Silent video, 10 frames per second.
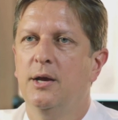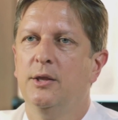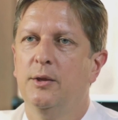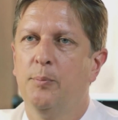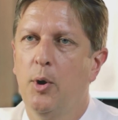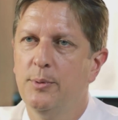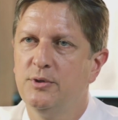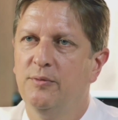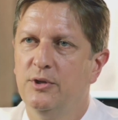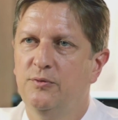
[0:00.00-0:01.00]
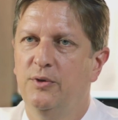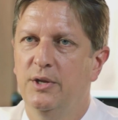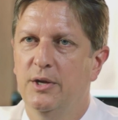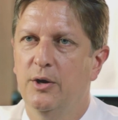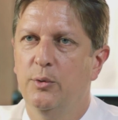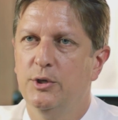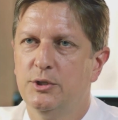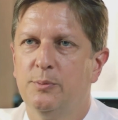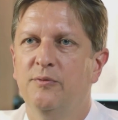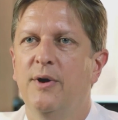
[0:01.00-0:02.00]
The purpose of this video is
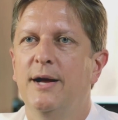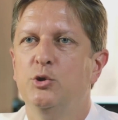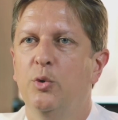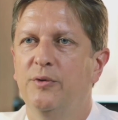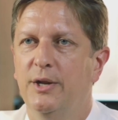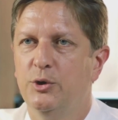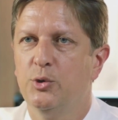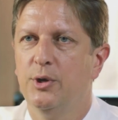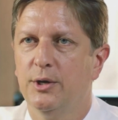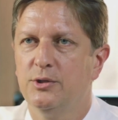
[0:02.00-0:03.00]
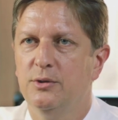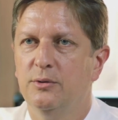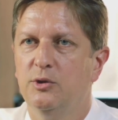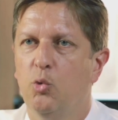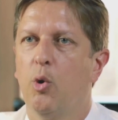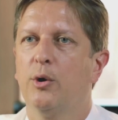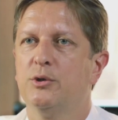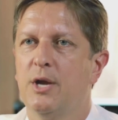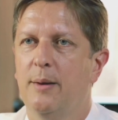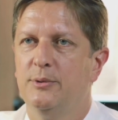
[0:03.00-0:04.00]
to provide you with an introduction to workers'
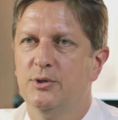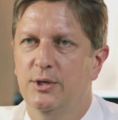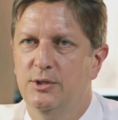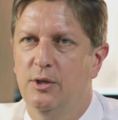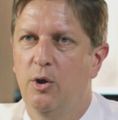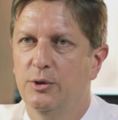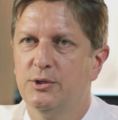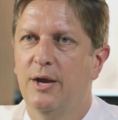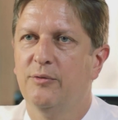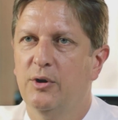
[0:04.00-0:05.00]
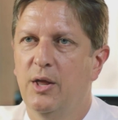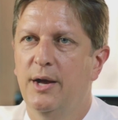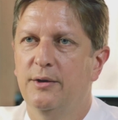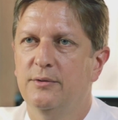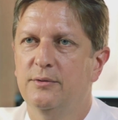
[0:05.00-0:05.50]
compensation law in South Carolina.